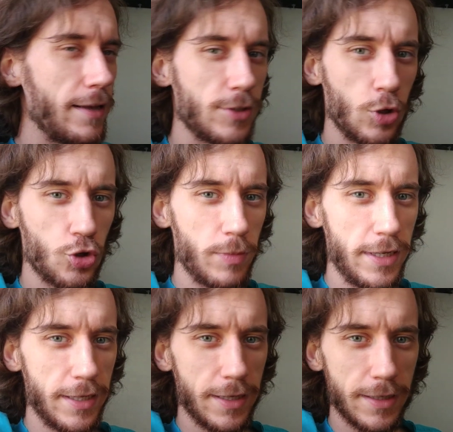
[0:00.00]
social
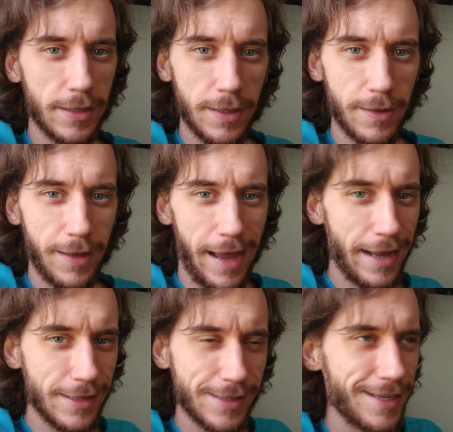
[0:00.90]
media,
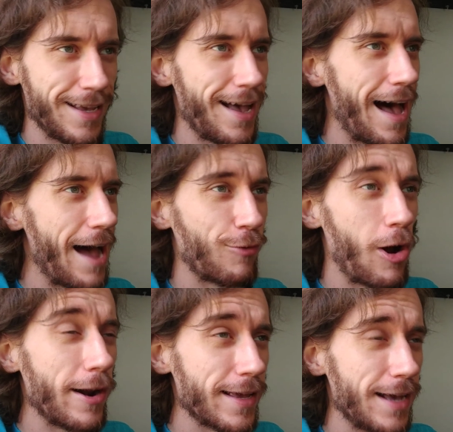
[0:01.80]
as
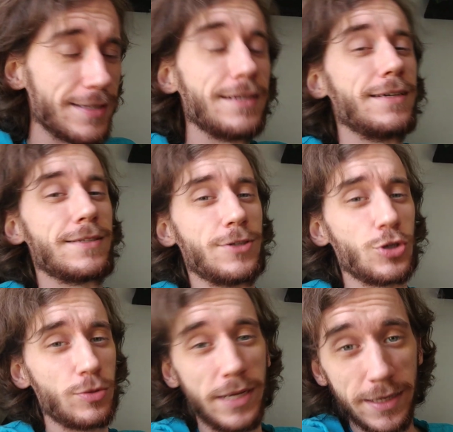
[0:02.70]
ironic as it is,
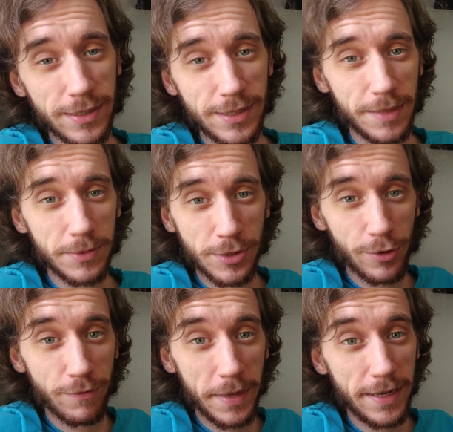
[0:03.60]
social media seems to
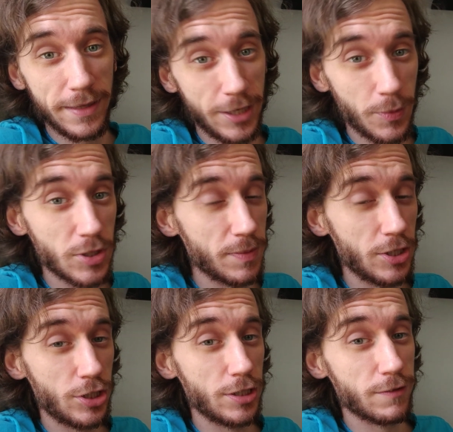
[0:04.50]
have made the human
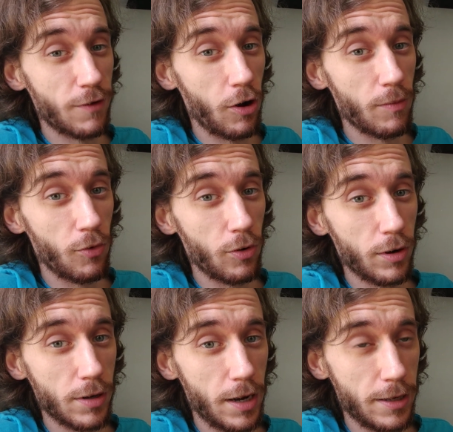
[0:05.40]
species far
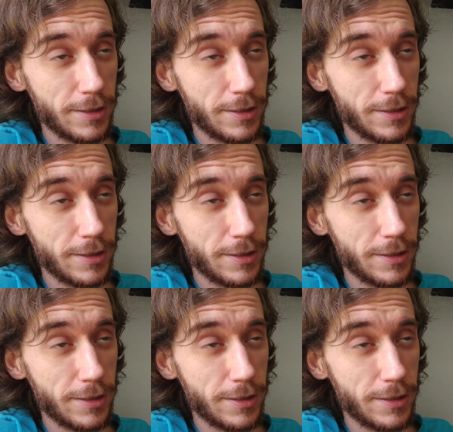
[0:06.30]
more